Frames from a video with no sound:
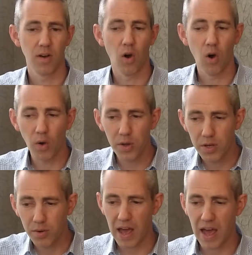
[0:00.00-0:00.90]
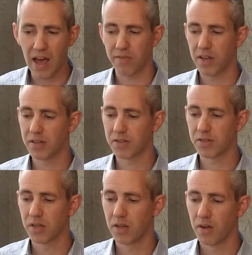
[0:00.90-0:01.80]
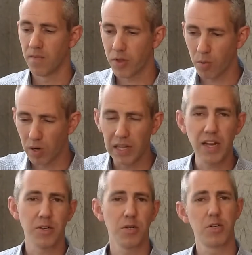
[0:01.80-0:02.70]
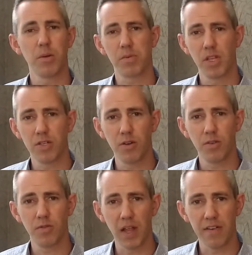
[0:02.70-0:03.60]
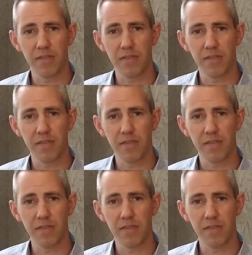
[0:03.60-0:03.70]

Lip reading: All you have is the relationships that you've left